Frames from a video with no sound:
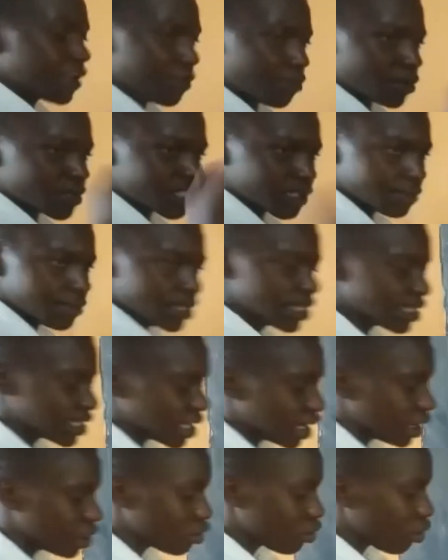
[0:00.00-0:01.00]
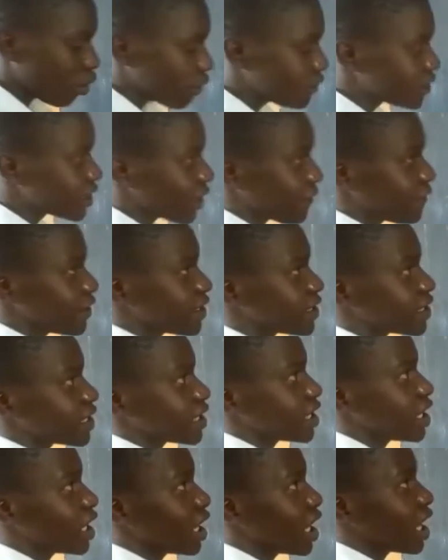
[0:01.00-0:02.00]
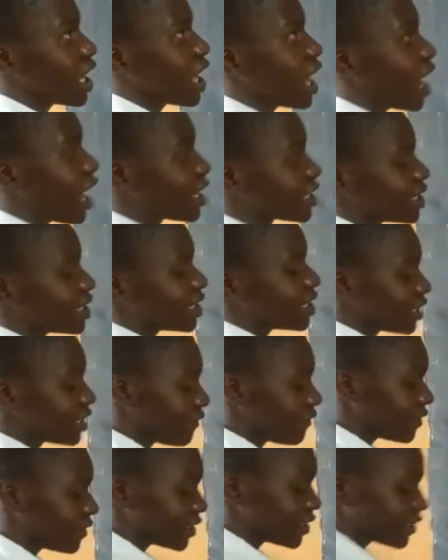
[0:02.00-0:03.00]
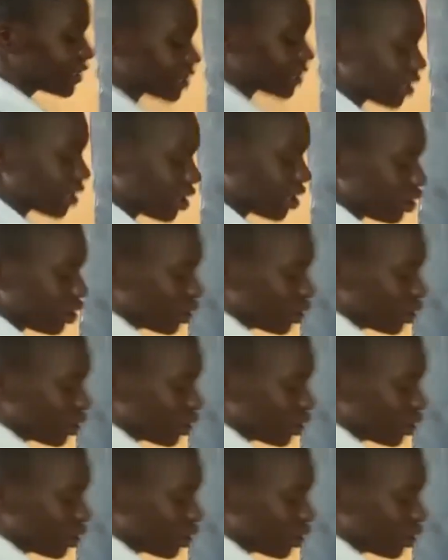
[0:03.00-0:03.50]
the possibility of surfacing at the surface